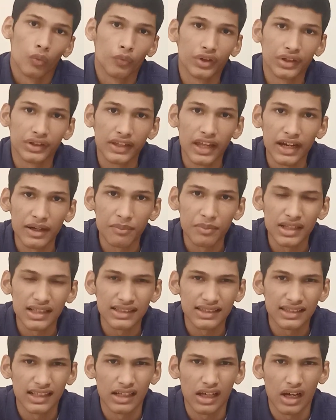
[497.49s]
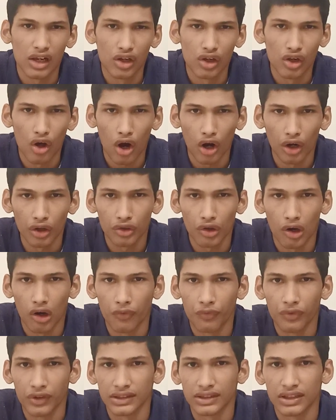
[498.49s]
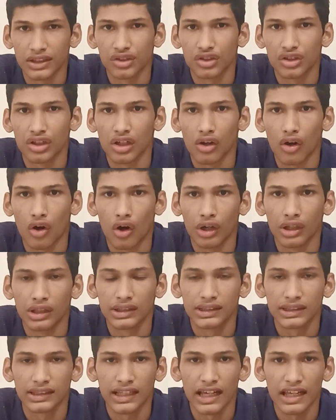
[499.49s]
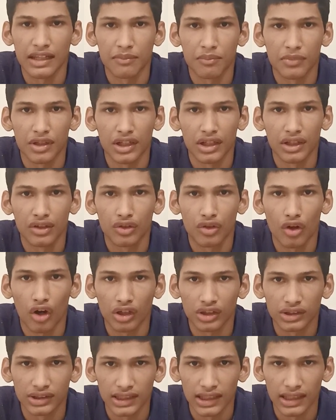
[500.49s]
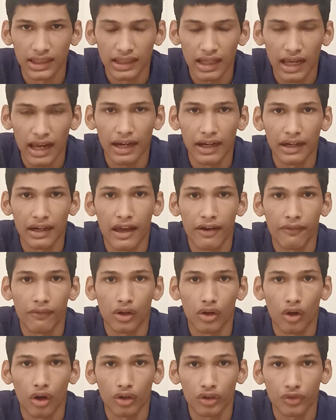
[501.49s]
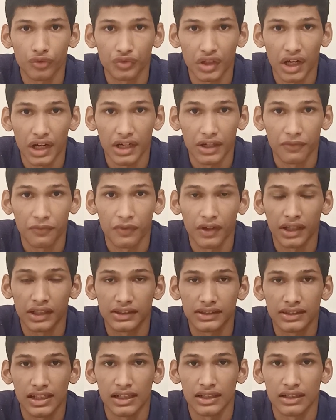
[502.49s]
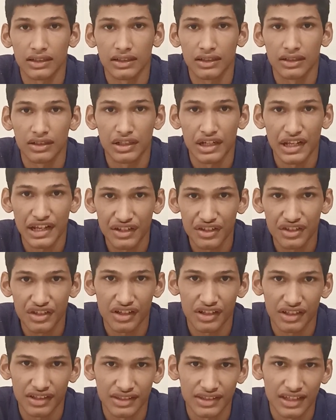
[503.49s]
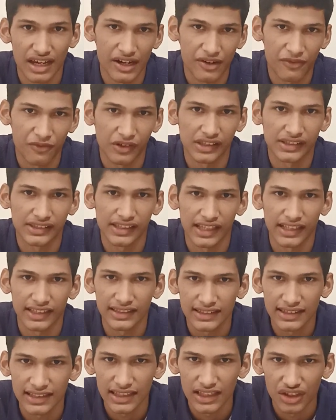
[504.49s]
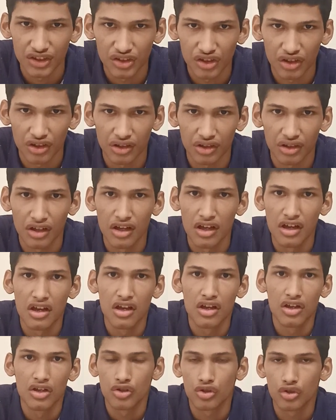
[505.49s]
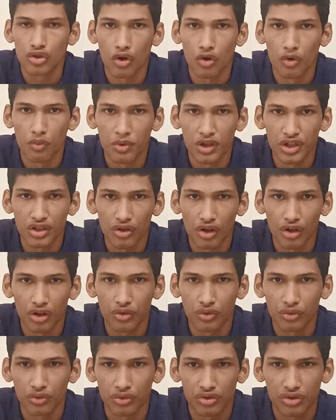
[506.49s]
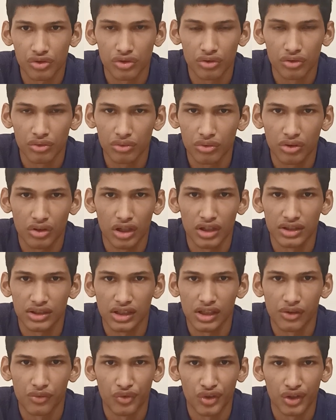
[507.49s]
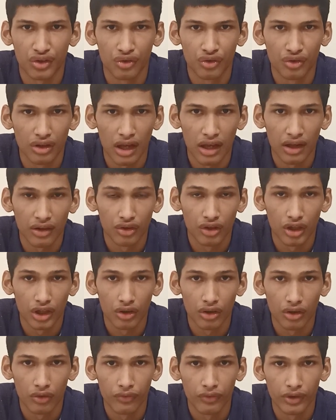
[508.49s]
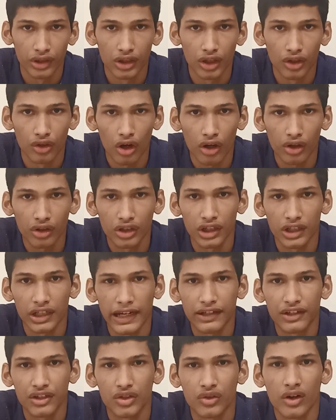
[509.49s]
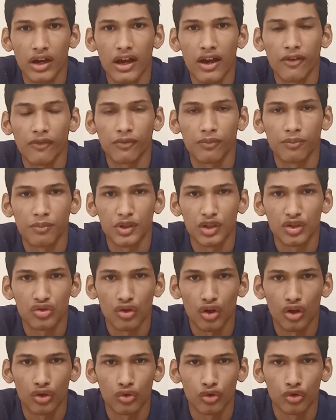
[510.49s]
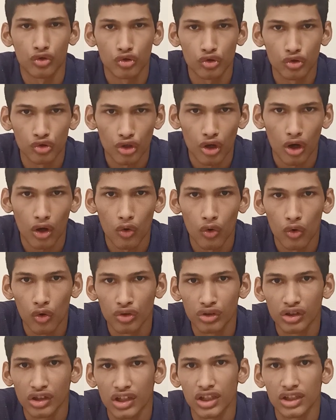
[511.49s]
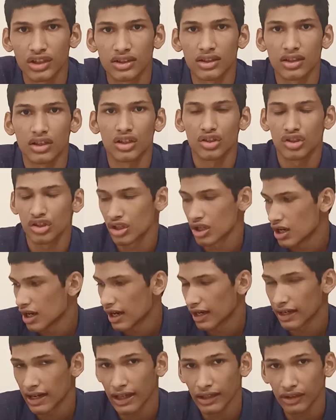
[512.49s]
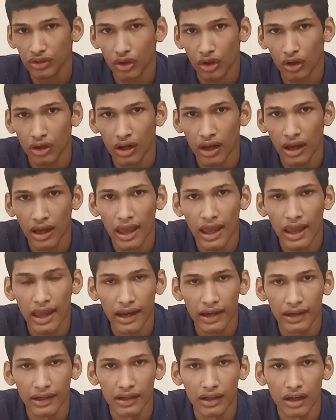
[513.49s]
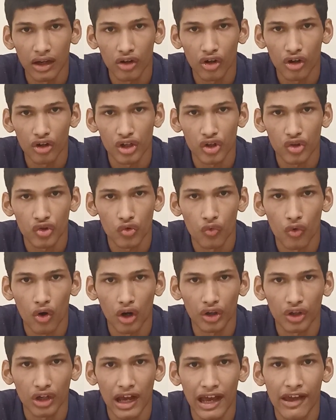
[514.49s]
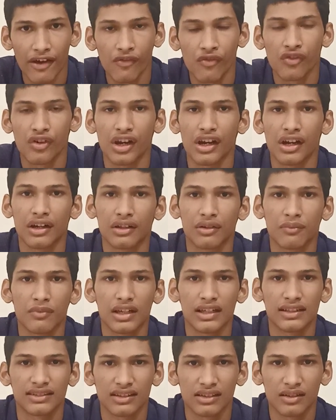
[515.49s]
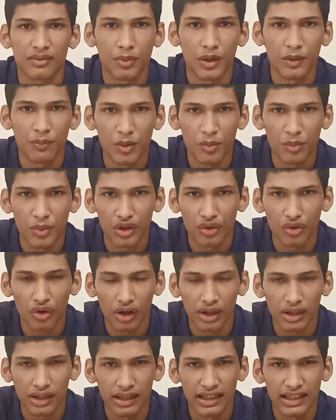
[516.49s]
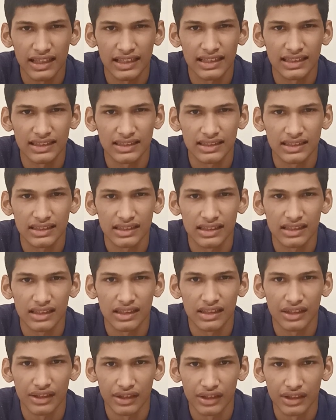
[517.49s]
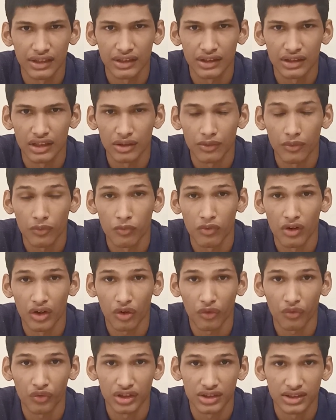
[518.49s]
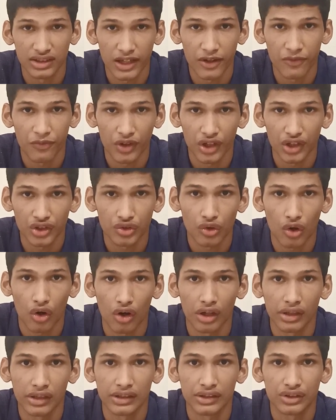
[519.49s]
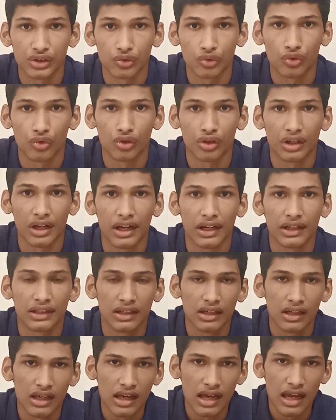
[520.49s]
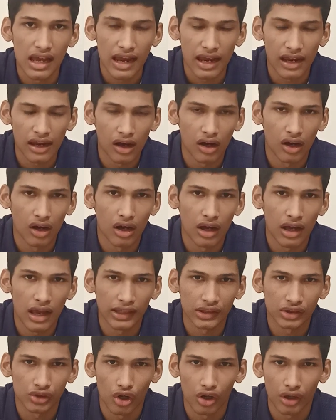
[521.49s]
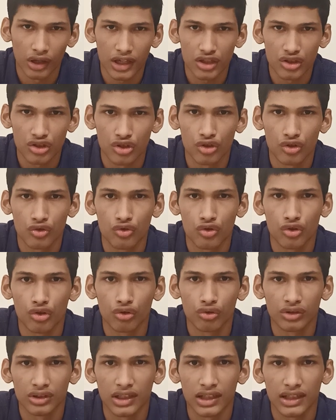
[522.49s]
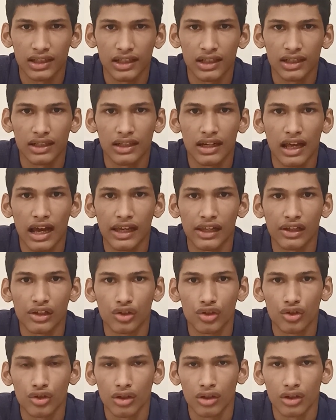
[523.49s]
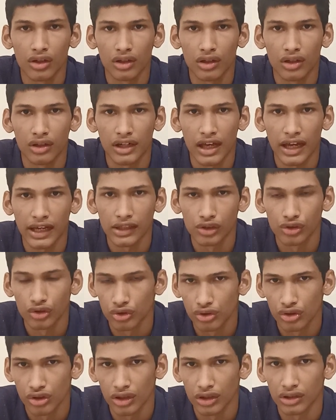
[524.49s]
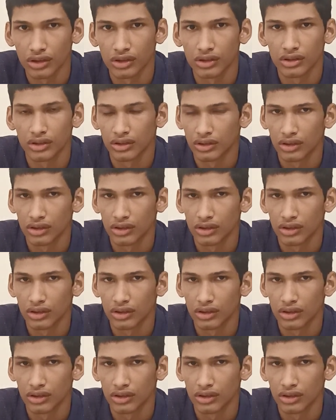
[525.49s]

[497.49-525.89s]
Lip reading: With that being said, a lot of essential oils can be toxic and have a lot of side effects and dangerous side effects like seizure. So be sure to consult with the doctor that you have. Be sure to do your own research. And according to what I have read, is peppermint oil is really one of the safest oils you could get, as long as you use it in dilution.